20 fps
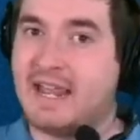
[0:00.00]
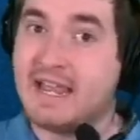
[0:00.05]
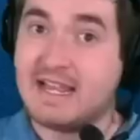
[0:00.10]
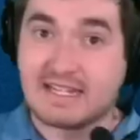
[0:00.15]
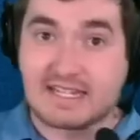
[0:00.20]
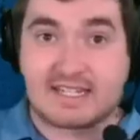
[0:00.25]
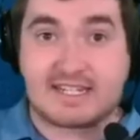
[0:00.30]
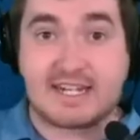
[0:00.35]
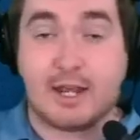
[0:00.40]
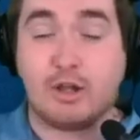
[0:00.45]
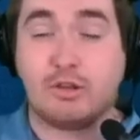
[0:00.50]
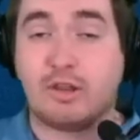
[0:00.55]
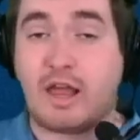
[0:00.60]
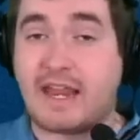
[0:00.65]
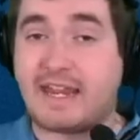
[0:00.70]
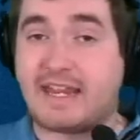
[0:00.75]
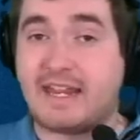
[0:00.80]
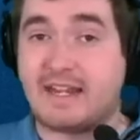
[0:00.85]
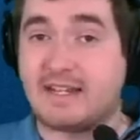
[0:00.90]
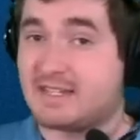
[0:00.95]
Still
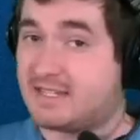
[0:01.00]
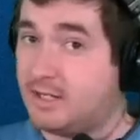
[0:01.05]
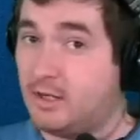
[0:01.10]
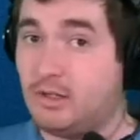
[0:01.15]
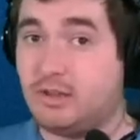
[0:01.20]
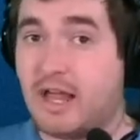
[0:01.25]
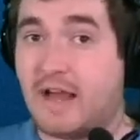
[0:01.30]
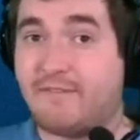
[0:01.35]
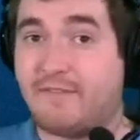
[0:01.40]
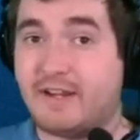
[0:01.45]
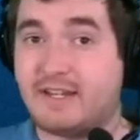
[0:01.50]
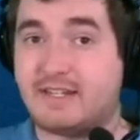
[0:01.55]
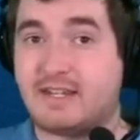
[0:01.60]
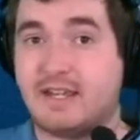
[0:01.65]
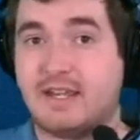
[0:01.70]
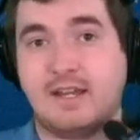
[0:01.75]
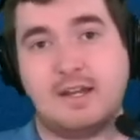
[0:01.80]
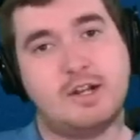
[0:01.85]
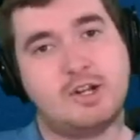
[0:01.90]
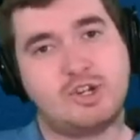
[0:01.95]
like it, still love it,
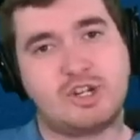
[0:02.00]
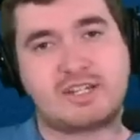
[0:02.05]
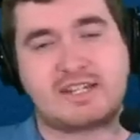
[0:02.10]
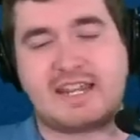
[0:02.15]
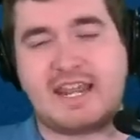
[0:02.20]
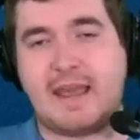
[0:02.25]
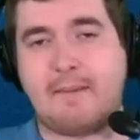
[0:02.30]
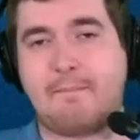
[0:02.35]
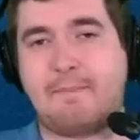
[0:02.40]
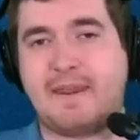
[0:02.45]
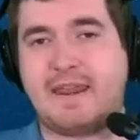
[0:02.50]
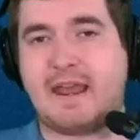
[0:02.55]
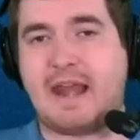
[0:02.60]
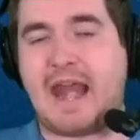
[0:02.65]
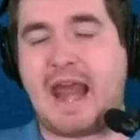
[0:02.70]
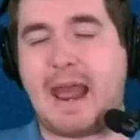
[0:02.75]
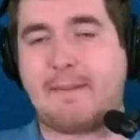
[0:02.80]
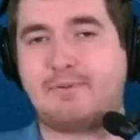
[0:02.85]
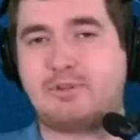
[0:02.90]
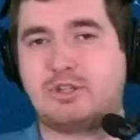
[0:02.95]
just can't be an
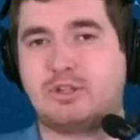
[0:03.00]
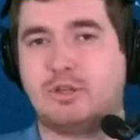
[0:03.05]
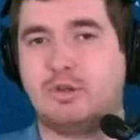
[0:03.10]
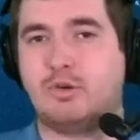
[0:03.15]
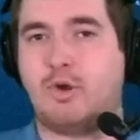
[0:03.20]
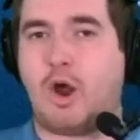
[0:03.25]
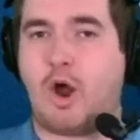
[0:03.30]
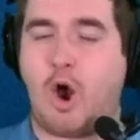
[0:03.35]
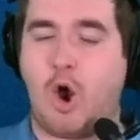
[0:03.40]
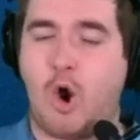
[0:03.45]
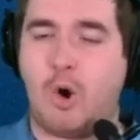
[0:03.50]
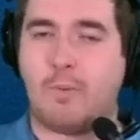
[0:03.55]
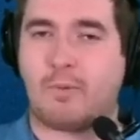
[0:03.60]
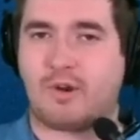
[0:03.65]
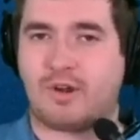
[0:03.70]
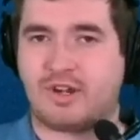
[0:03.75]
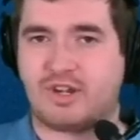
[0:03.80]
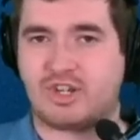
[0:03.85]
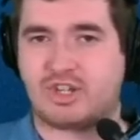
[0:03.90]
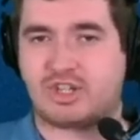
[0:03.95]
absolute homer
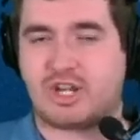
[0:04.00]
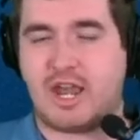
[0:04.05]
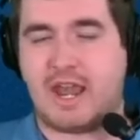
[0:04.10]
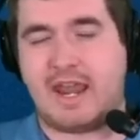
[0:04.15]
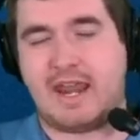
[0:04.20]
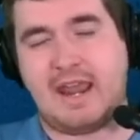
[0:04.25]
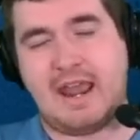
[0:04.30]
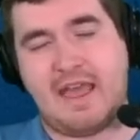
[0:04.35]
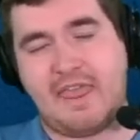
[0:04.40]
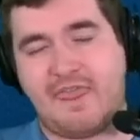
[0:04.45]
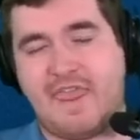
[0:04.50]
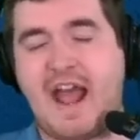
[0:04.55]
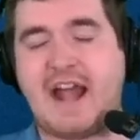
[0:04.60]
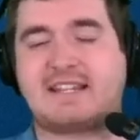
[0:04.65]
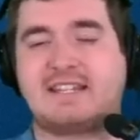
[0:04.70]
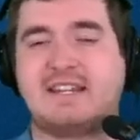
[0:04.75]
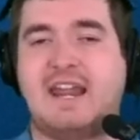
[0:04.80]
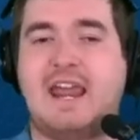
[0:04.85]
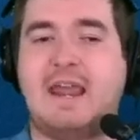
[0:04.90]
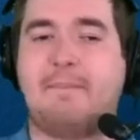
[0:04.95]
and just go,
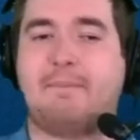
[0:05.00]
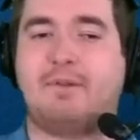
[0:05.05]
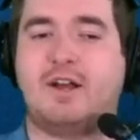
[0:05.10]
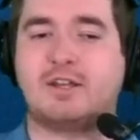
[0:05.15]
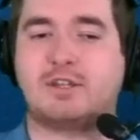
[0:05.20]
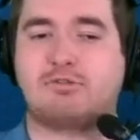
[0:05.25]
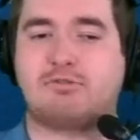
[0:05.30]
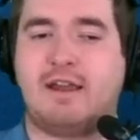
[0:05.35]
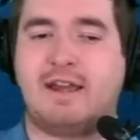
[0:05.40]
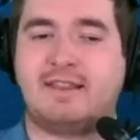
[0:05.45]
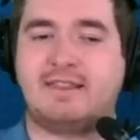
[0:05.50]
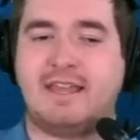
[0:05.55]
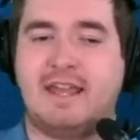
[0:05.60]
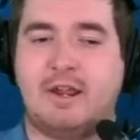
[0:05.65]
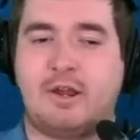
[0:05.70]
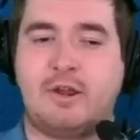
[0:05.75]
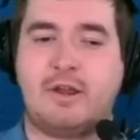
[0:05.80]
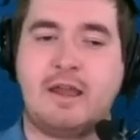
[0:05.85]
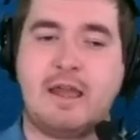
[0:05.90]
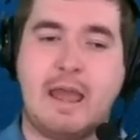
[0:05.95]
that's an A-plus right
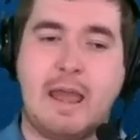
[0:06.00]
there.